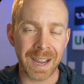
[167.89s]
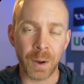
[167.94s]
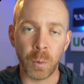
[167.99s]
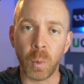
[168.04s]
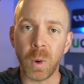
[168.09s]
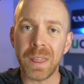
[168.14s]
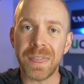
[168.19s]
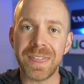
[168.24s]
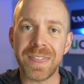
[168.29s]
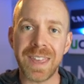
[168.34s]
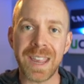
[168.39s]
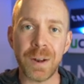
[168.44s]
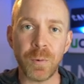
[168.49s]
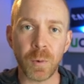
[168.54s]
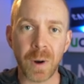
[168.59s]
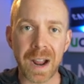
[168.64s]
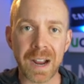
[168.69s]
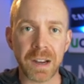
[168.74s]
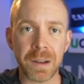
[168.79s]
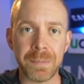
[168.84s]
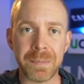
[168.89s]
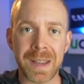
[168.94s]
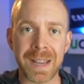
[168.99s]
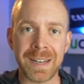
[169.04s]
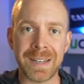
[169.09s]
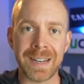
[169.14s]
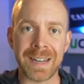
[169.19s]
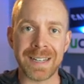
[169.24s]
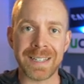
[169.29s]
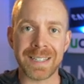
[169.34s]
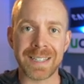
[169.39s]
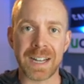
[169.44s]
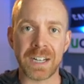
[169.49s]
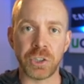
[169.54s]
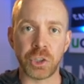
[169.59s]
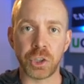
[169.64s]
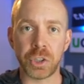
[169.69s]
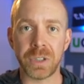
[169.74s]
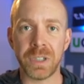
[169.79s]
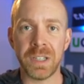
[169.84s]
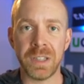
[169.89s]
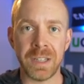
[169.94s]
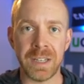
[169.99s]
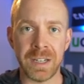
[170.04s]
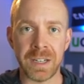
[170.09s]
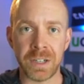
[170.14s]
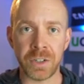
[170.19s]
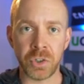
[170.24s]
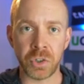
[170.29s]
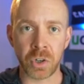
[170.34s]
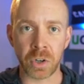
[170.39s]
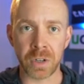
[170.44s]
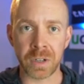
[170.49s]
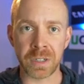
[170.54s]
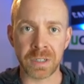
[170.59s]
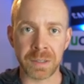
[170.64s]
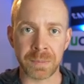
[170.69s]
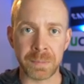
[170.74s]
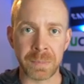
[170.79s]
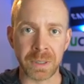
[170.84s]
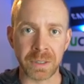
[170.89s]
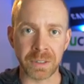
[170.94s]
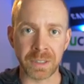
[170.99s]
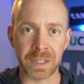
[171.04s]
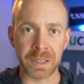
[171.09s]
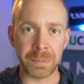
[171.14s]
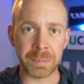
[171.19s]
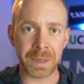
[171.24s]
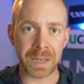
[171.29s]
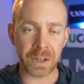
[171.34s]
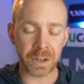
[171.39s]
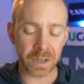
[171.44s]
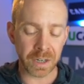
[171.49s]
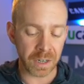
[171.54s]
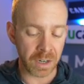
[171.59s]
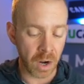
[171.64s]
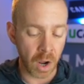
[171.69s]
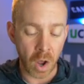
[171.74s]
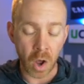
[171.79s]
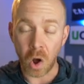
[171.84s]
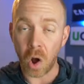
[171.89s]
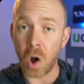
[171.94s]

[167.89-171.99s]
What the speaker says: What they recommend is that during the endurance building period,